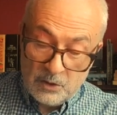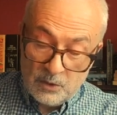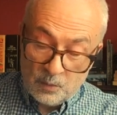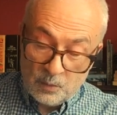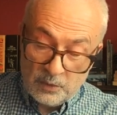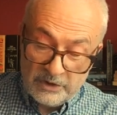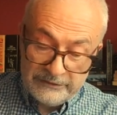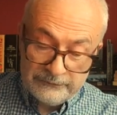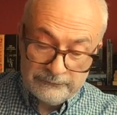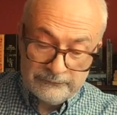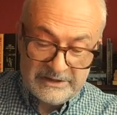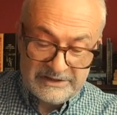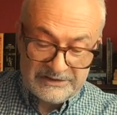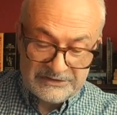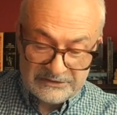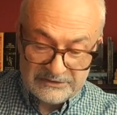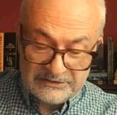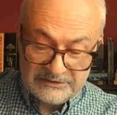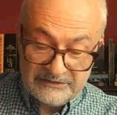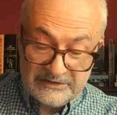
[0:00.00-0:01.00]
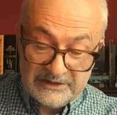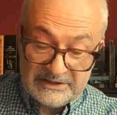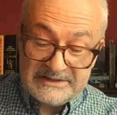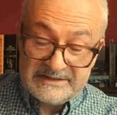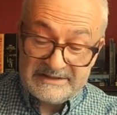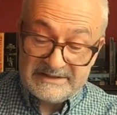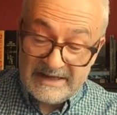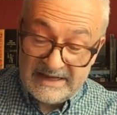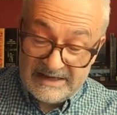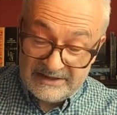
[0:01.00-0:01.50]
We risked the
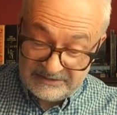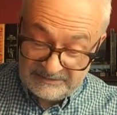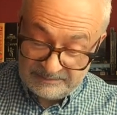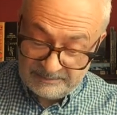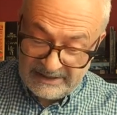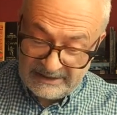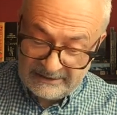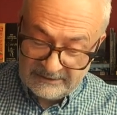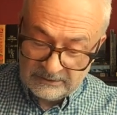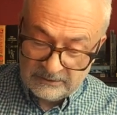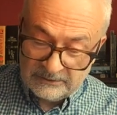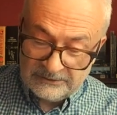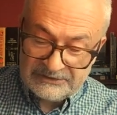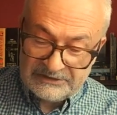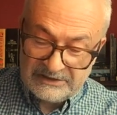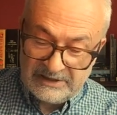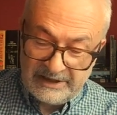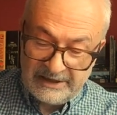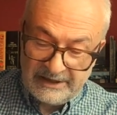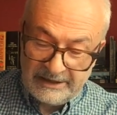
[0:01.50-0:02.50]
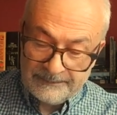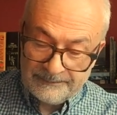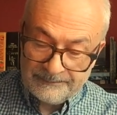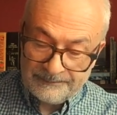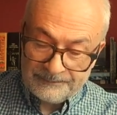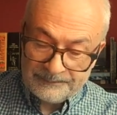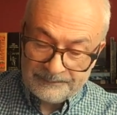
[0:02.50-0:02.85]
death penalty